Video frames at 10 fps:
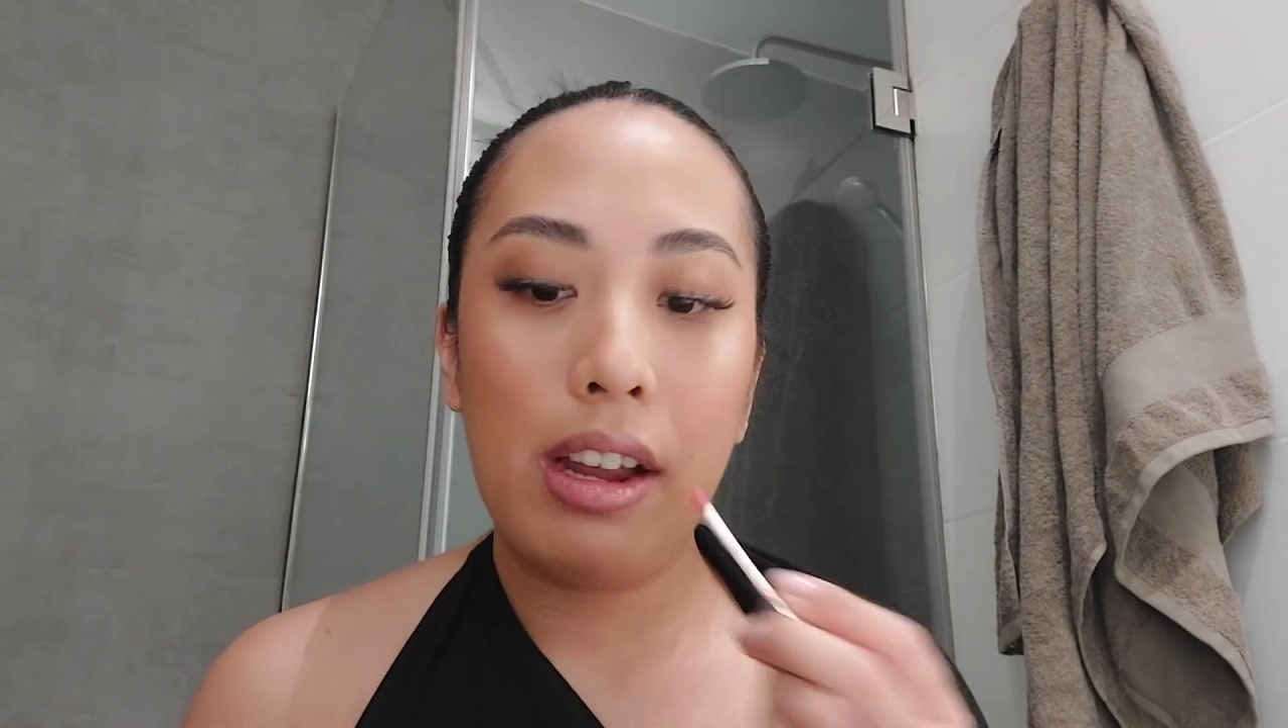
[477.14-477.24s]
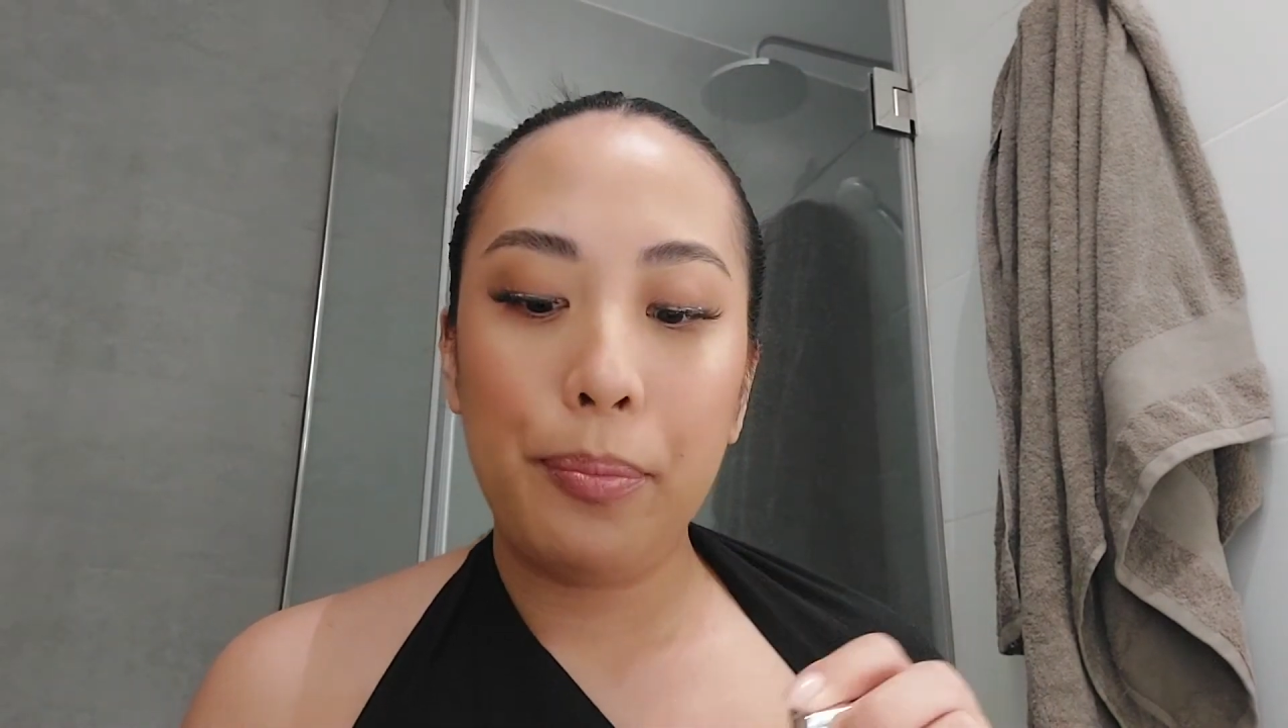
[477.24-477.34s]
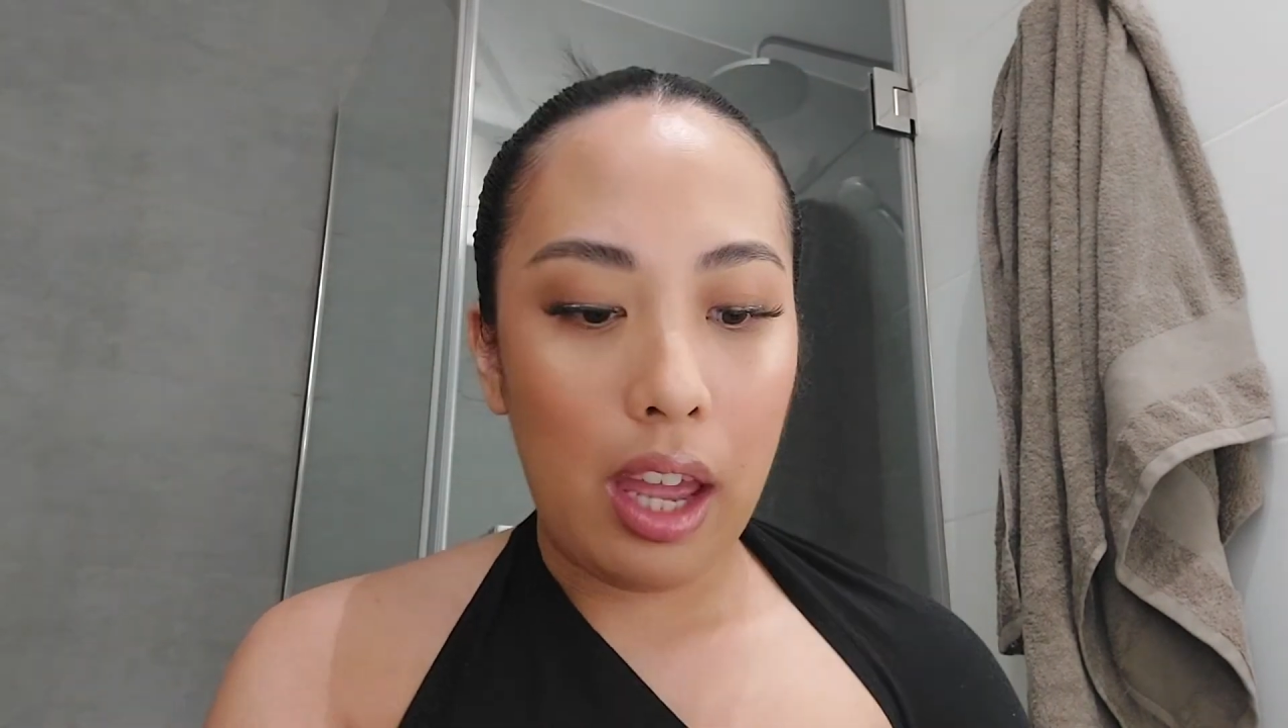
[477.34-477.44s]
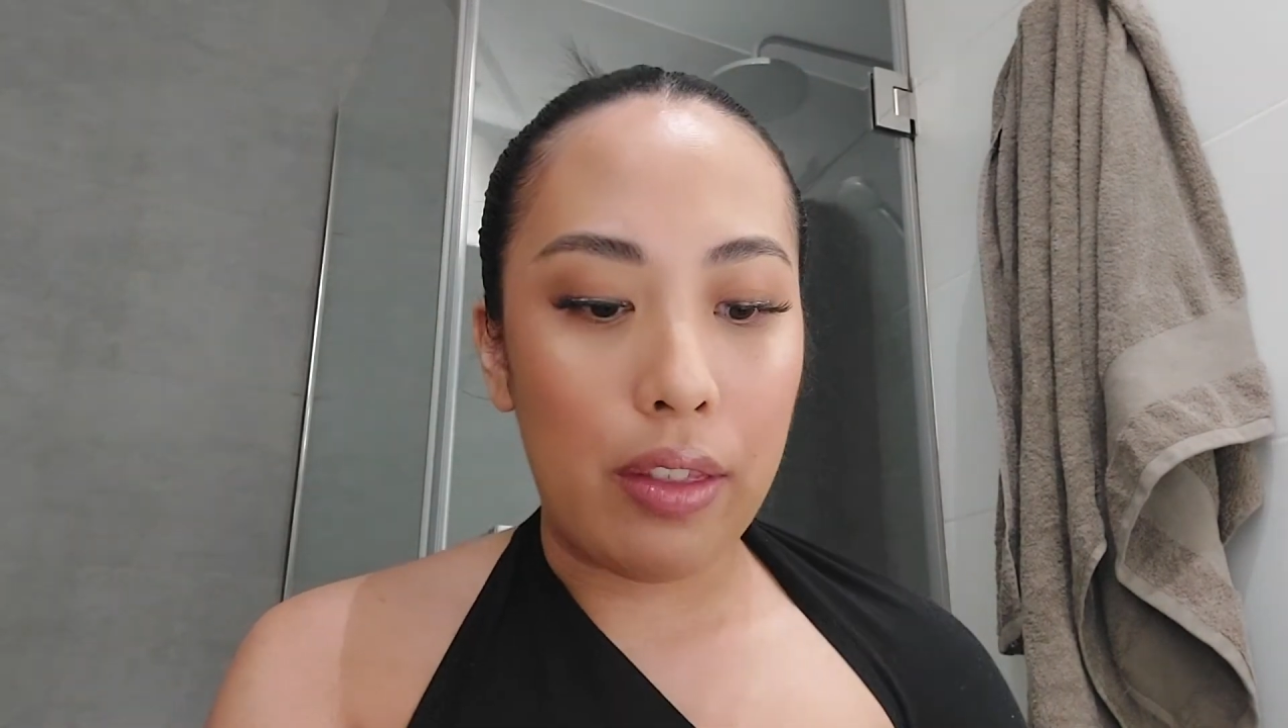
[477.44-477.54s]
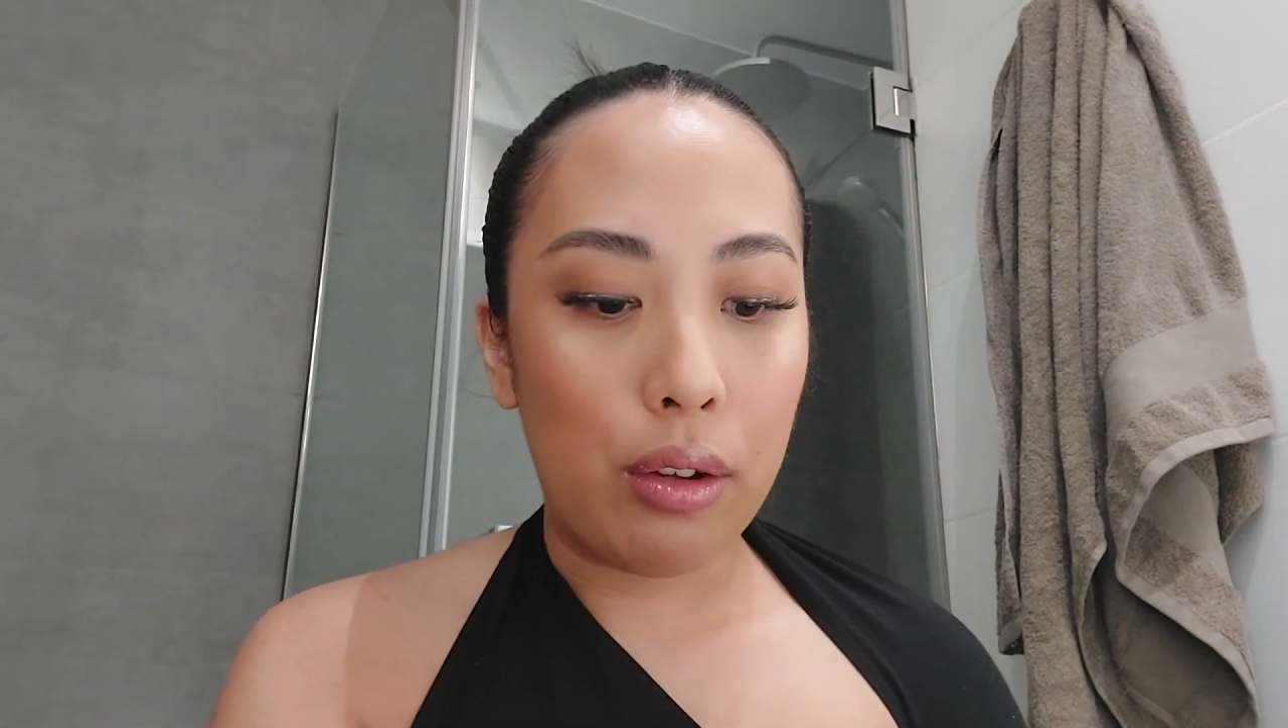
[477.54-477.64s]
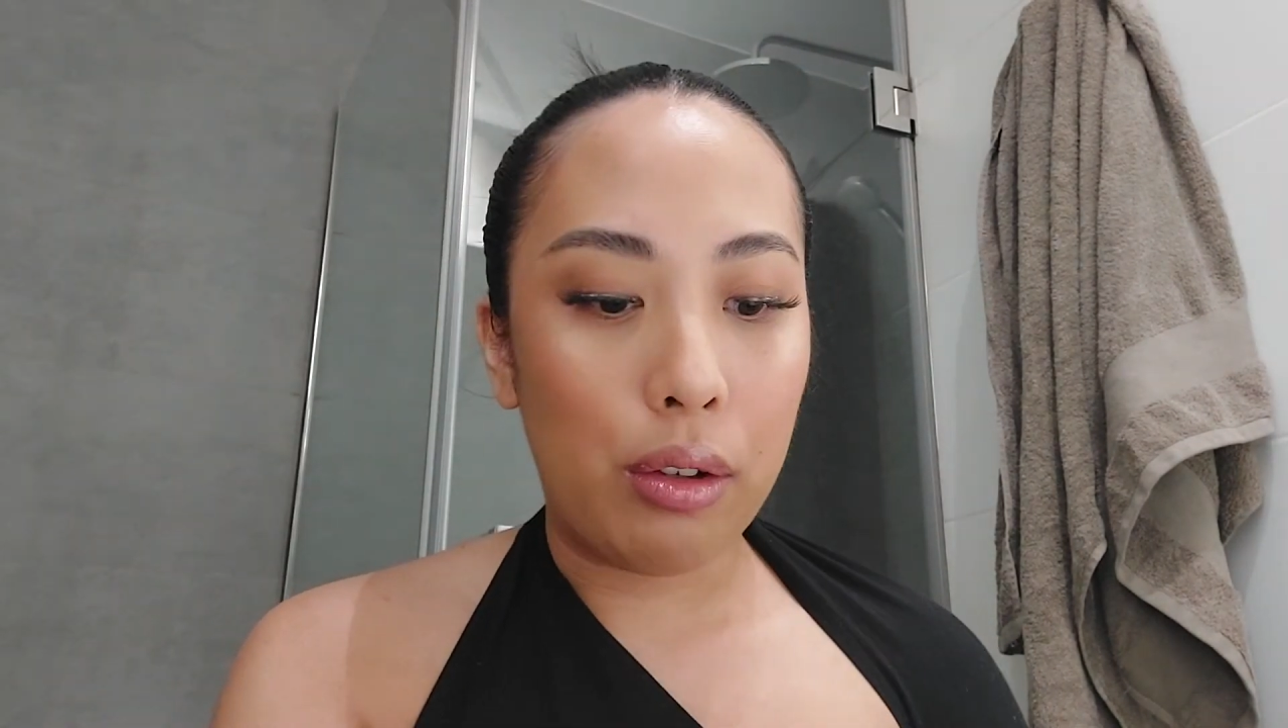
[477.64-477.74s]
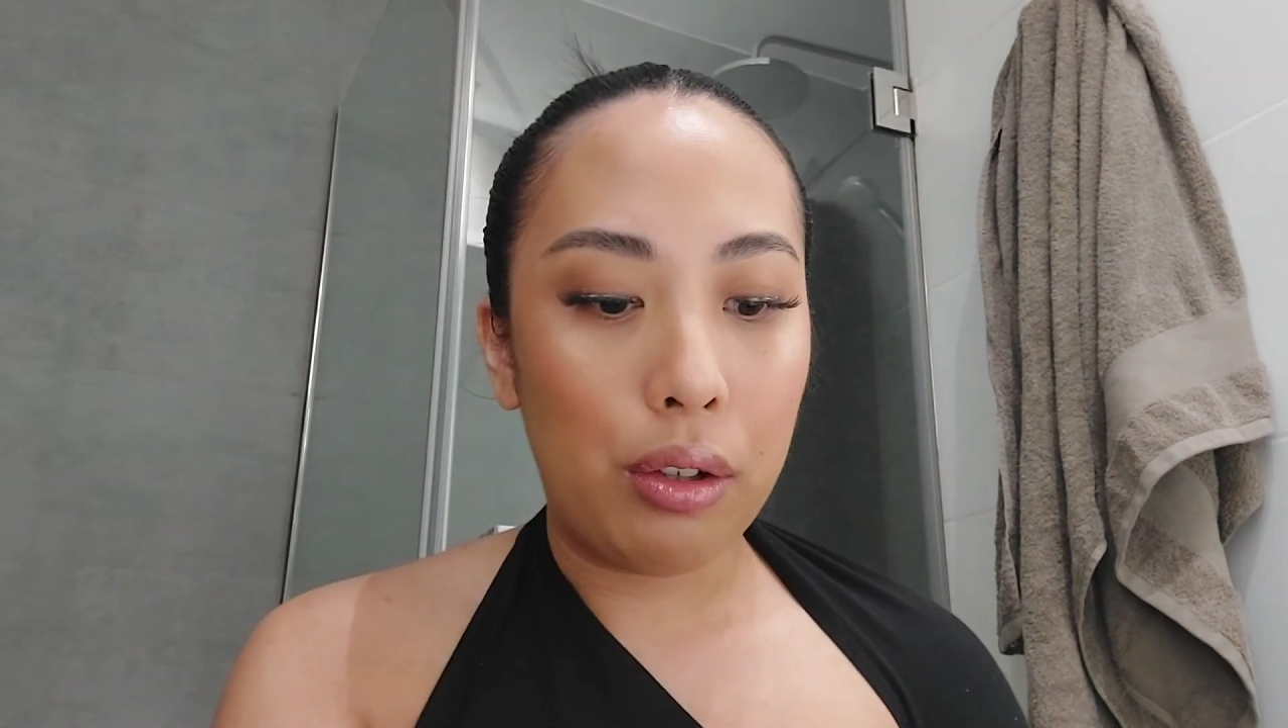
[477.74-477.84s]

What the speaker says: And